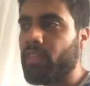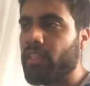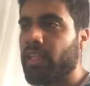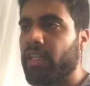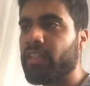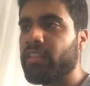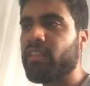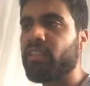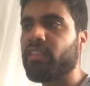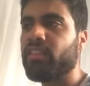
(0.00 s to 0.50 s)

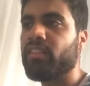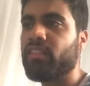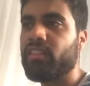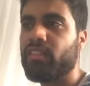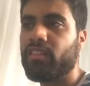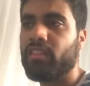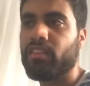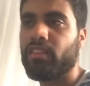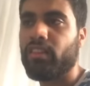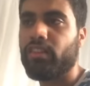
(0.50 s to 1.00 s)
As it is
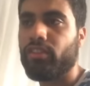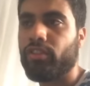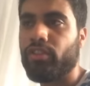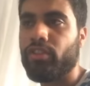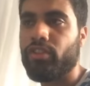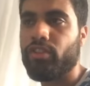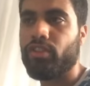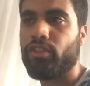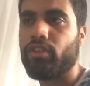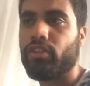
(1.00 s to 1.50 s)

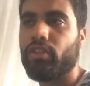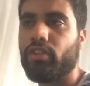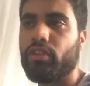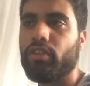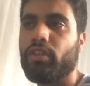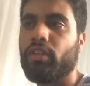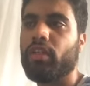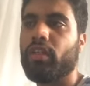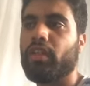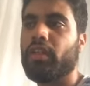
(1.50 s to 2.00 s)

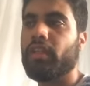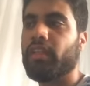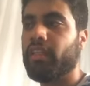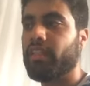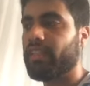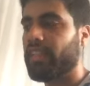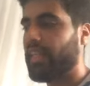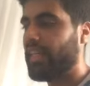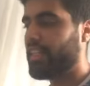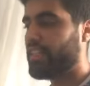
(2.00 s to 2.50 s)
nutritional,
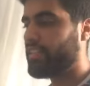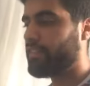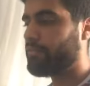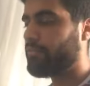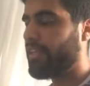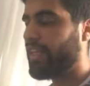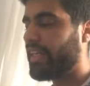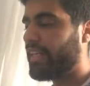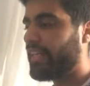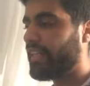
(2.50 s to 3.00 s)
it has
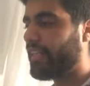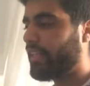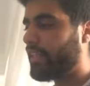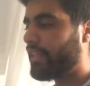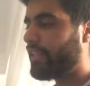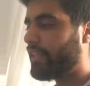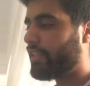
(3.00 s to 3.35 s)
many,